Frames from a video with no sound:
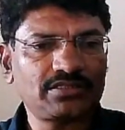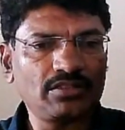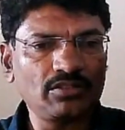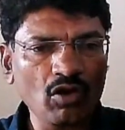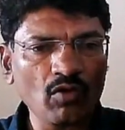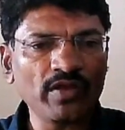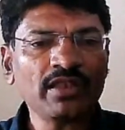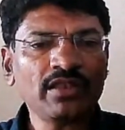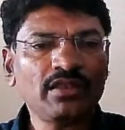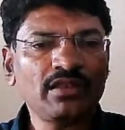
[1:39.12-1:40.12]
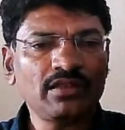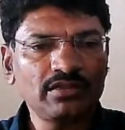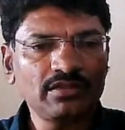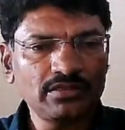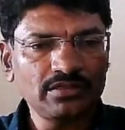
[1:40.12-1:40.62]
novel,
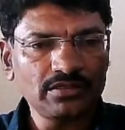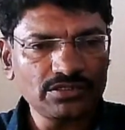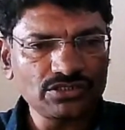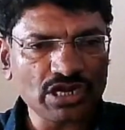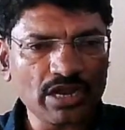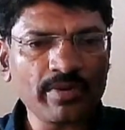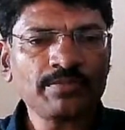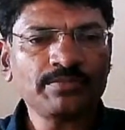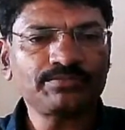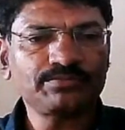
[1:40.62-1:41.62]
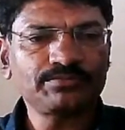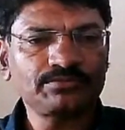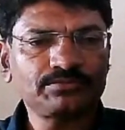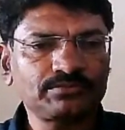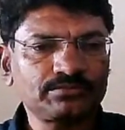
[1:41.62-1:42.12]
drama,
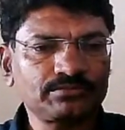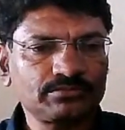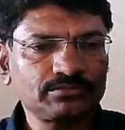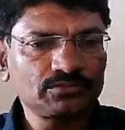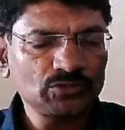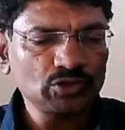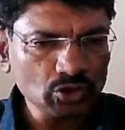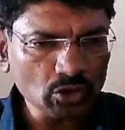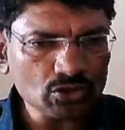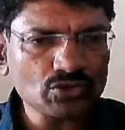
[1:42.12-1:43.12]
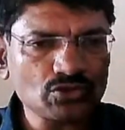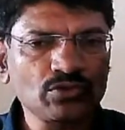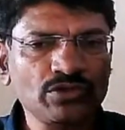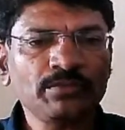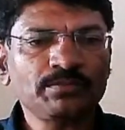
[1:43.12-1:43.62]
short
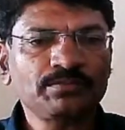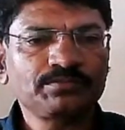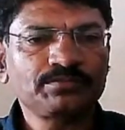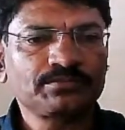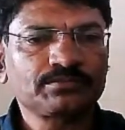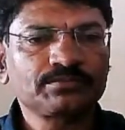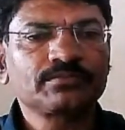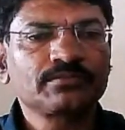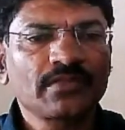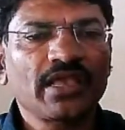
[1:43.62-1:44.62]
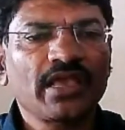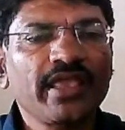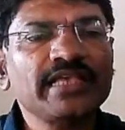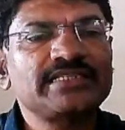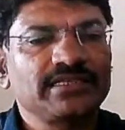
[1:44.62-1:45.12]
story,
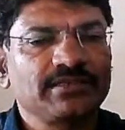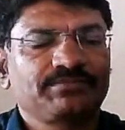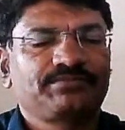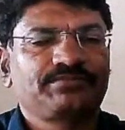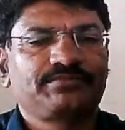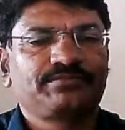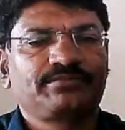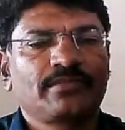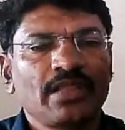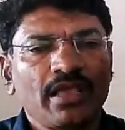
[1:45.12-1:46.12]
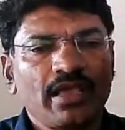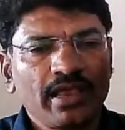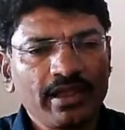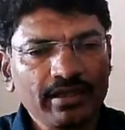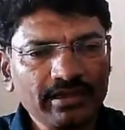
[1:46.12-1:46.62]
essay.
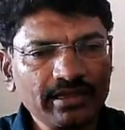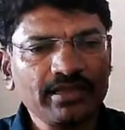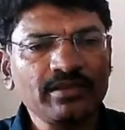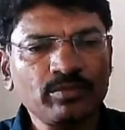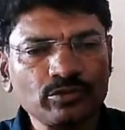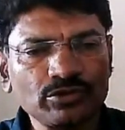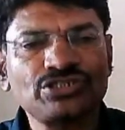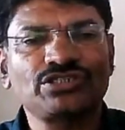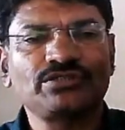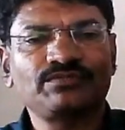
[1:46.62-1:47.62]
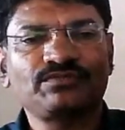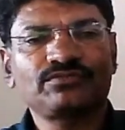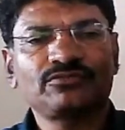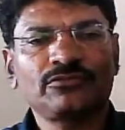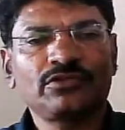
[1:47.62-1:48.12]
And here in poetry,
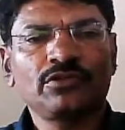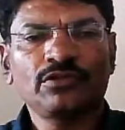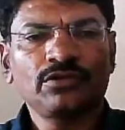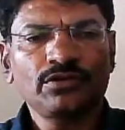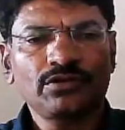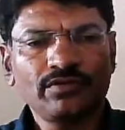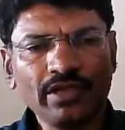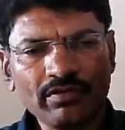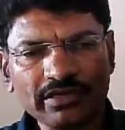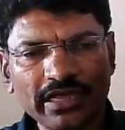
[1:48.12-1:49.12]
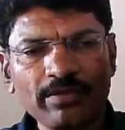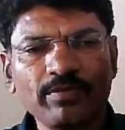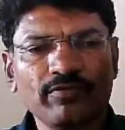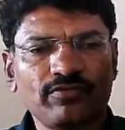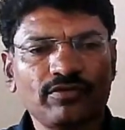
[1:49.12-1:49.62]
we have a type
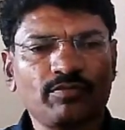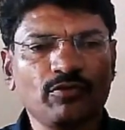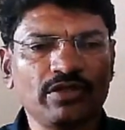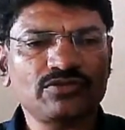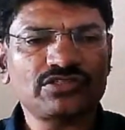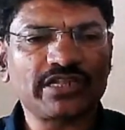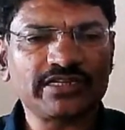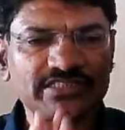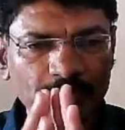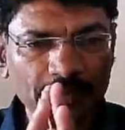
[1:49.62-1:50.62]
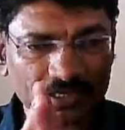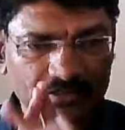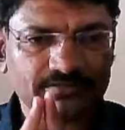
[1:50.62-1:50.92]
of poems that is epic,